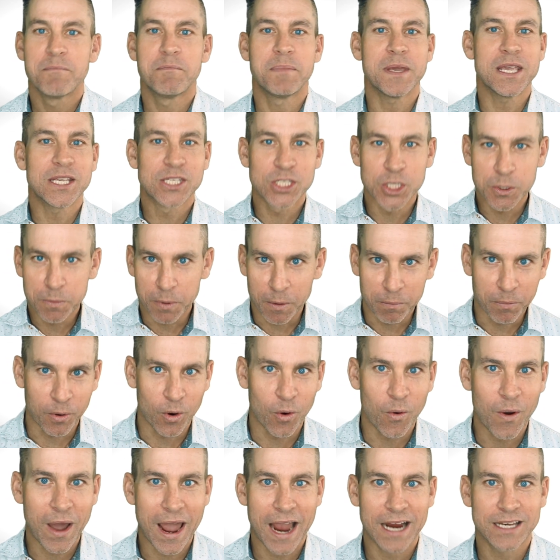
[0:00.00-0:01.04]
Be super
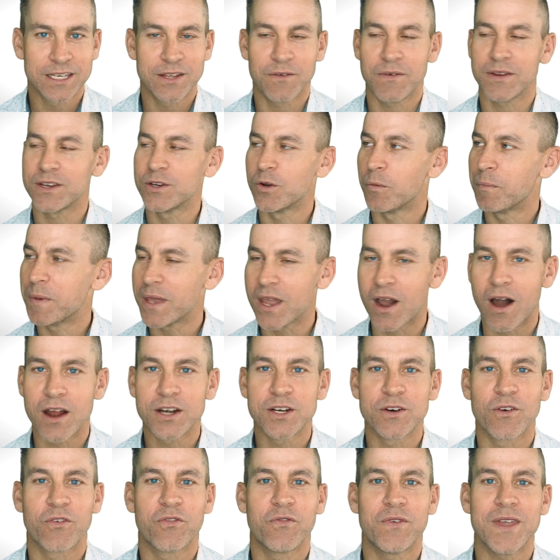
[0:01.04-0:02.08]
proactive and you'll be
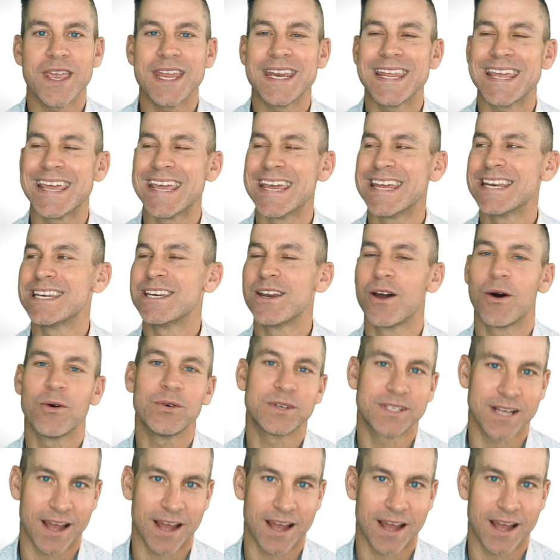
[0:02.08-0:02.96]
on your feet in no